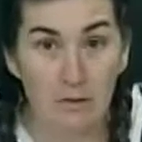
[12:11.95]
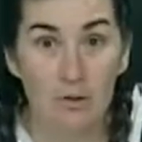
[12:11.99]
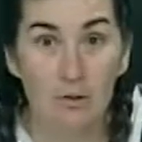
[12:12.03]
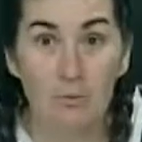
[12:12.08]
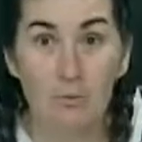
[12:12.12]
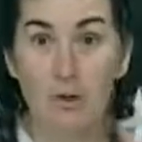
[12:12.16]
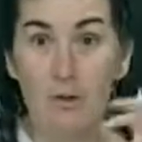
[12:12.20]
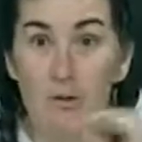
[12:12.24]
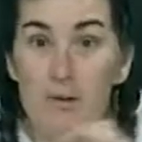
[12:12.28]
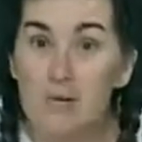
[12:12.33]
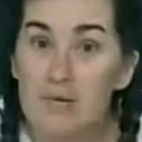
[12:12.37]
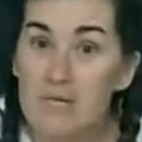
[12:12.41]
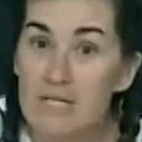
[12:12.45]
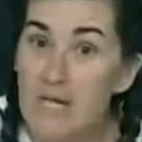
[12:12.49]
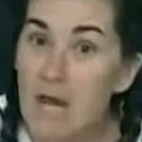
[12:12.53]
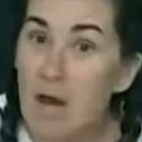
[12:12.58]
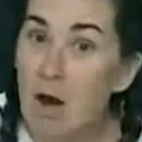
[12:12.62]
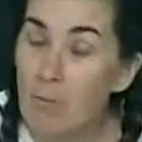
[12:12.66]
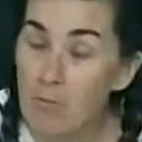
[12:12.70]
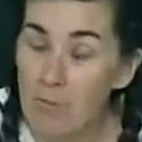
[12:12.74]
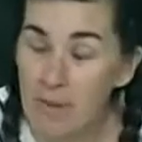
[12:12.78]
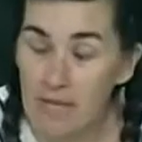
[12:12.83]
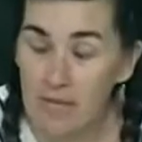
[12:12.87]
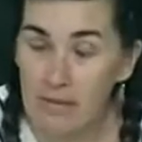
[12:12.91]
who was
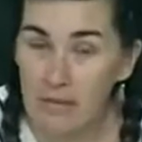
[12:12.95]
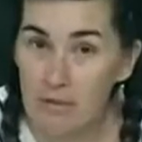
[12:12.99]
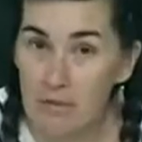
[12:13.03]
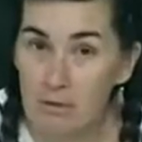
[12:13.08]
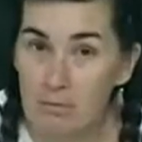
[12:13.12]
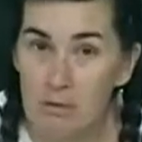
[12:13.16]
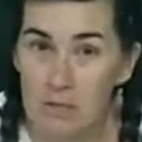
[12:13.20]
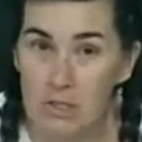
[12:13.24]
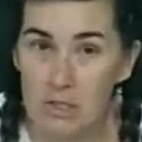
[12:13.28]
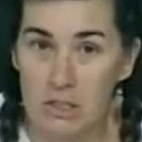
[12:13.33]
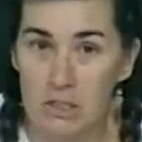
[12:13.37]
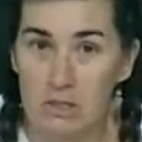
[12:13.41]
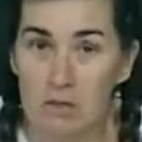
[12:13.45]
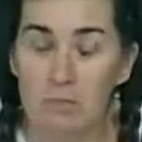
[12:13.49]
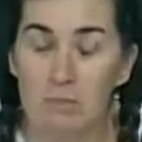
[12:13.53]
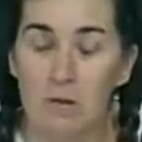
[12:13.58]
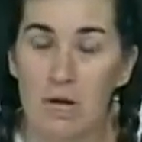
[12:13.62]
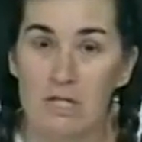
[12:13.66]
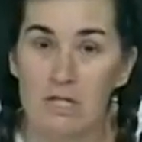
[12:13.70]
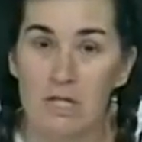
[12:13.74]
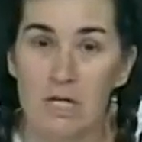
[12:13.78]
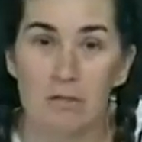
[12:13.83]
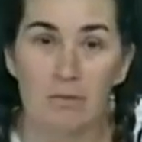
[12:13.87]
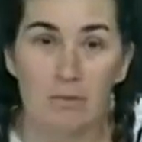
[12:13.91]
helping the Human Genome
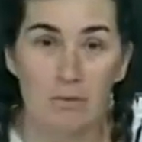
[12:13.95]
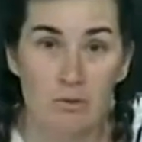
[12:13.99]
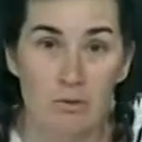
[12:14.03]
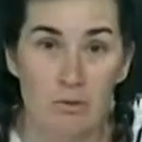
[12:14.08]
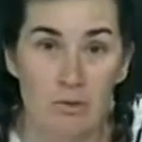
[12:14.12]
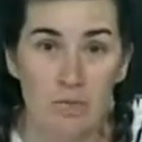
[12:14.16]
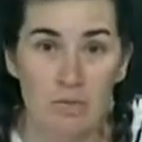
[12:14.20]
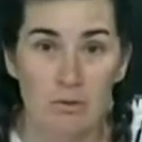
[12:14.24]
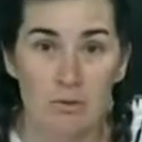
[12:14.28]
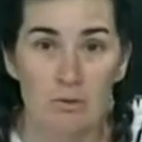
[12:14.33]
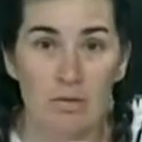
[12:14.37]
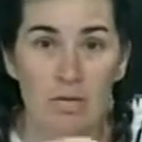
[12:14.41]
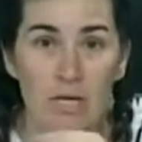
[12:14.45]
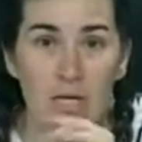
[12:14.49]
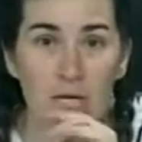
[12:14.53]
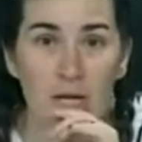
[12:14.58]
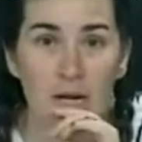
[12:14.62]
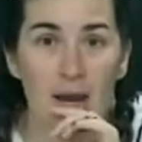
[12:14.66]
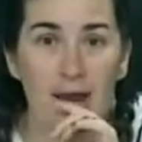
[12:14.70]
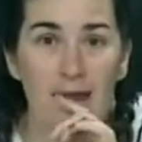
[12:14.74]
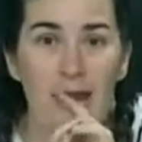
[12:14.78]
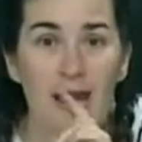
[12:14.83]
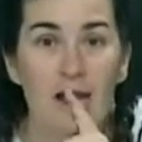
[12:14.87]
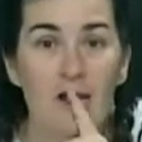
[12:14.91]
Project, which was through the
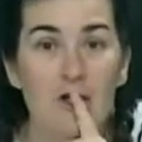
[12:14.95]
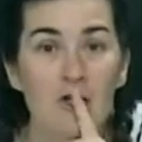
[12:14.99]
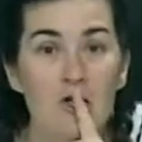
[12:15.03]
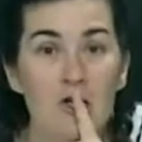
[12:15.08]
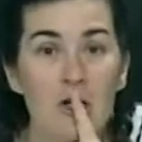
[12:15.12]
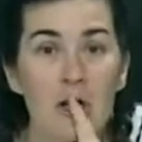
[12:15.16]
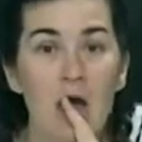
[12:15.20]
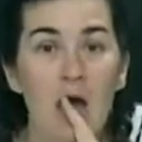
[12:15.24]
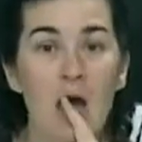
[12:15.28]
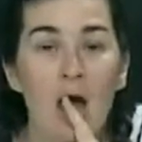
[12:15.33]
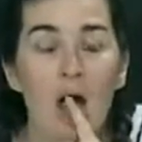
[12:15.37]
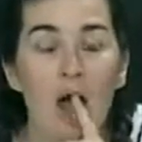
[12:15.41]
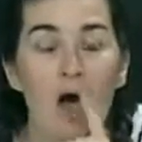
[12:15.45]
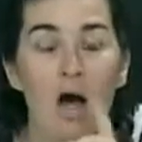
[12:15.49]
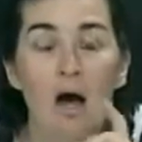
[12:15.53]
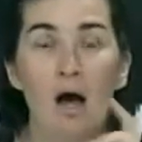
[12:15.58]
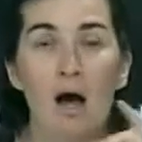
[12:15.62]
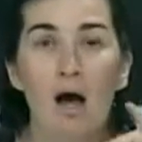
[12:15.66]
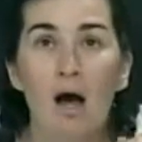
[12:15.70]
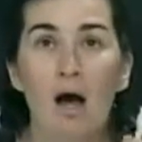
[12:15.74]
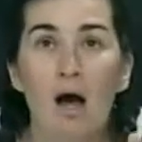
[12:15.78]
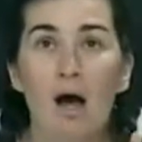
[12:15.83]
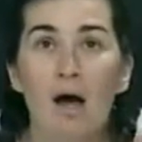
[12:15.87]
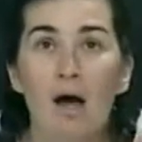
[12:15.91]
NIH
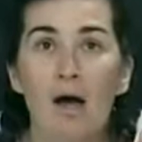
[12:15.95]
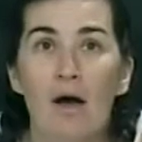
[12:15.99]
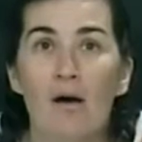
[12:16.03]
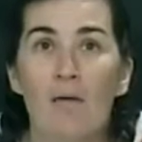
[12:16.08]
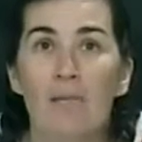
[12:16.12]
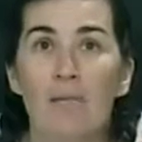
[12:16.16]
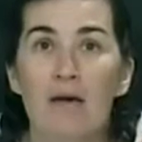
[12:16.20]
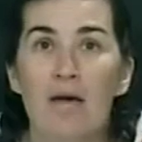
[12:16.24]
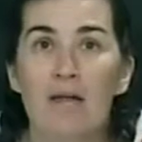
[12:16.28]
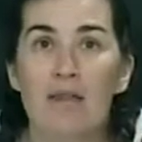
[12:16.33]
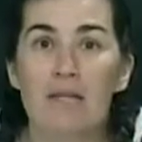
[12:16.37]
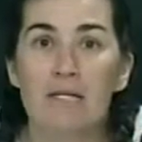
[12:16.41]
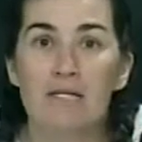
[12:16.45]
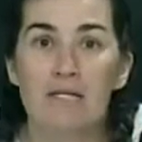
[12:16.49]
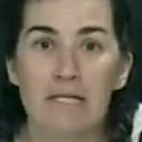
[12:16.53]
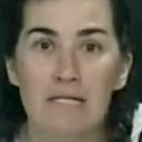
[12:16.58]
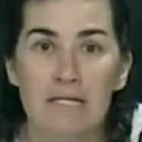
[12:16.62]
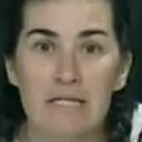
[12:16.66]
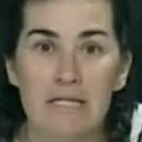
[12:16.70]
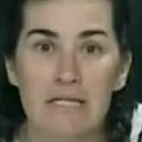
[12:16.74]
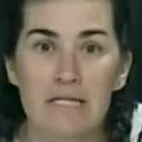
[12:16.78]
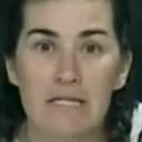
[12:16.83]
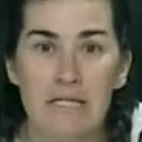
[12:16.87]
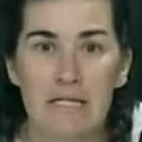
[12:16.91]
and the
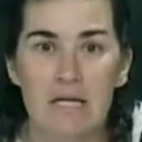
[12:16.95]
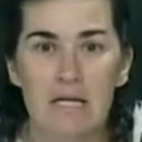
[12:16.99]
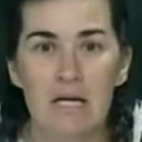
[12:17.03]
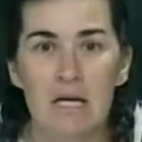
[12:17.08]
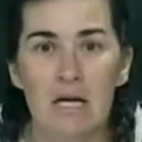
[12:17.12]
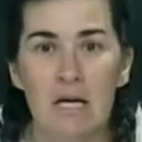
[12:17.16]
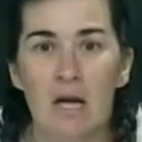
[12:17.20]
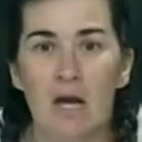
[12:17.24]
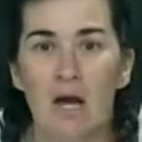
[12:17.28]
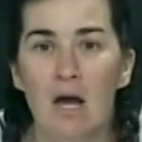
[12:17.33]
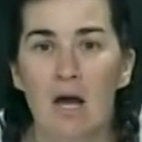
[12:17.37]
CDC,